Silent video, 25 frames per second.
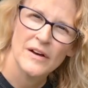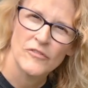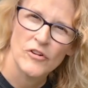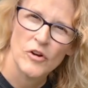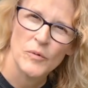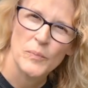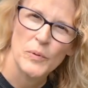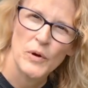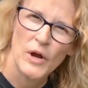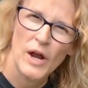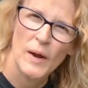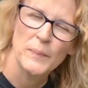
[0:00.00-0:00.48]
of
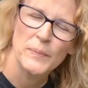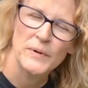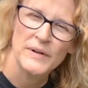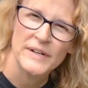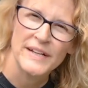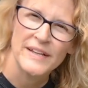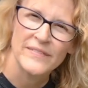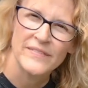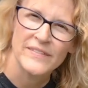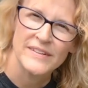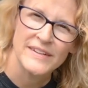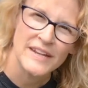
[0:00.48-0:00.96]
our
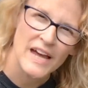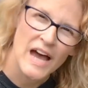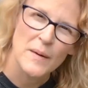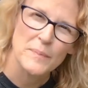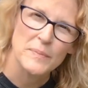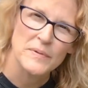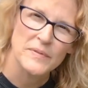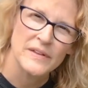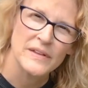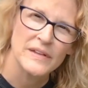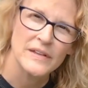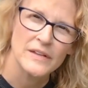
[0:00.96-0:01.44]
property, the
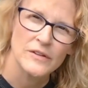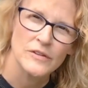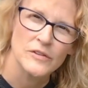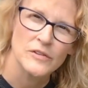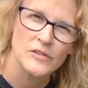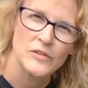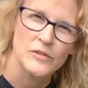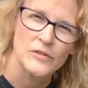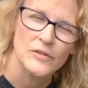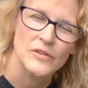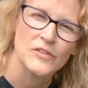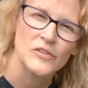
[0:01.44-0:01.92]
top of the
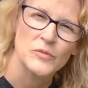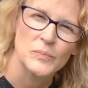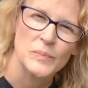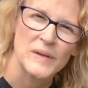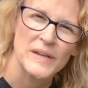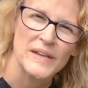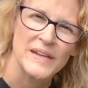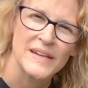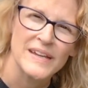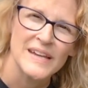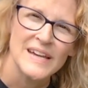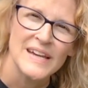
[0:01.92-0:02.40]
hill, so to
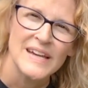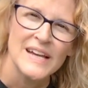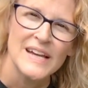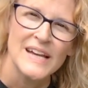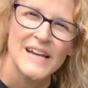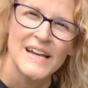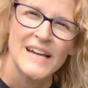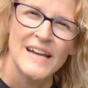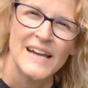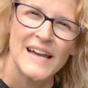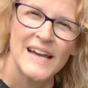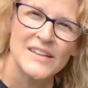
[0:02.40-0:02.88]
speak.
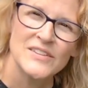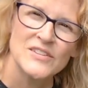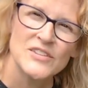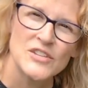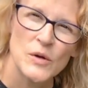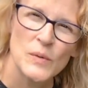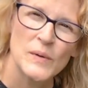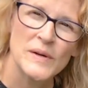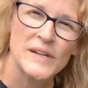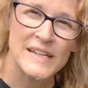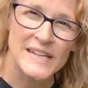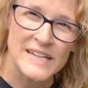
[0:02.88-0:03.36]
And
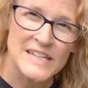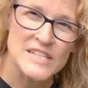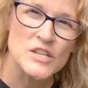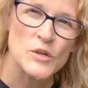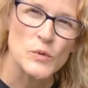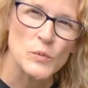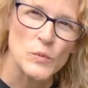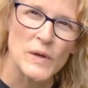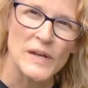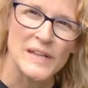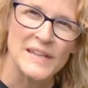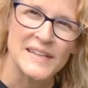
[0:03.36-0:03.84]
so it
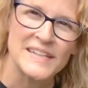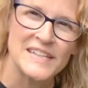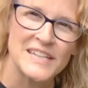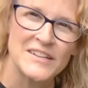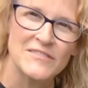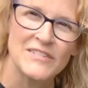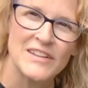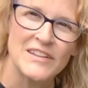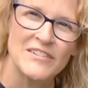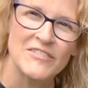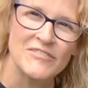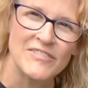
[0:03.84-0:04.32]
is
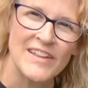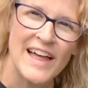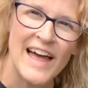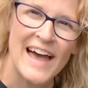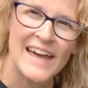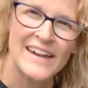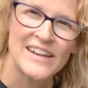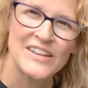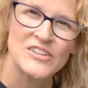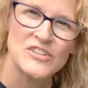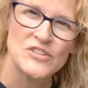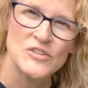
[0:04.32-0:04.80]
relatively
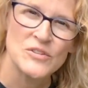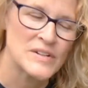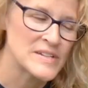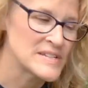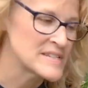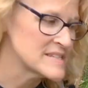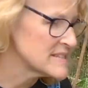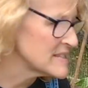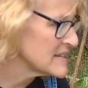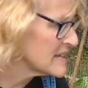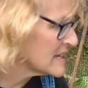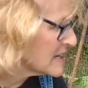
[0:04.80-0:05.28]
flat, as you
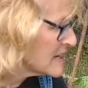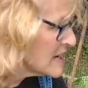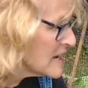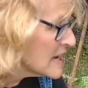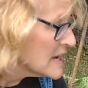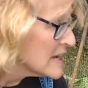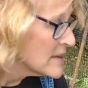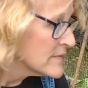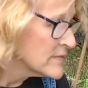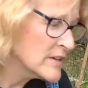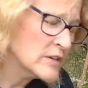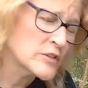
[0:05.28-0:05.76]
can see.
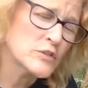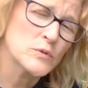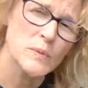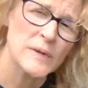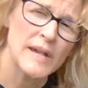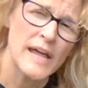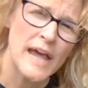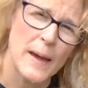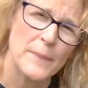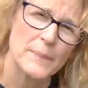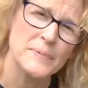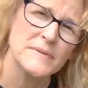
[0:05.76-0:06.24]
This
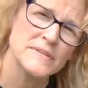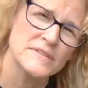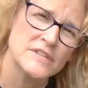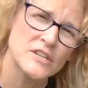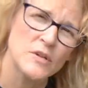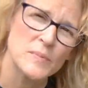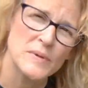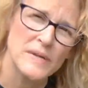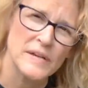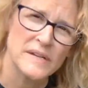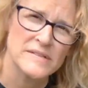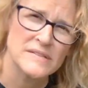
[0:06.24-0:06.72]
one happens
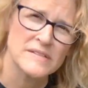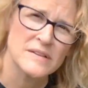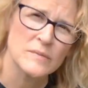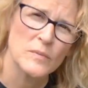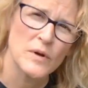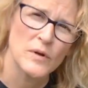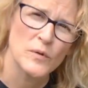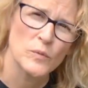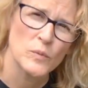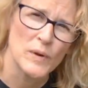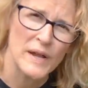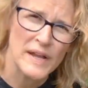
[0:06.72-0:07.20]
to be a
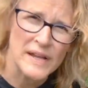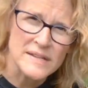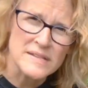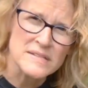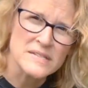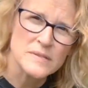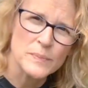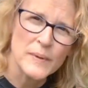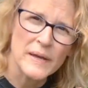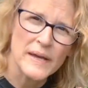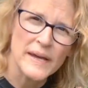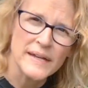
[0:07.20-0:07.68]
somewhat
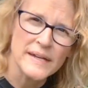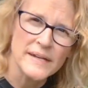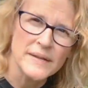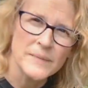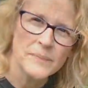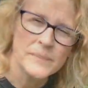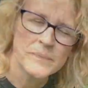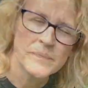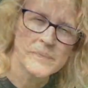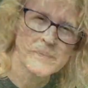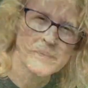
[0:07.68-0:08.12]
raised bed.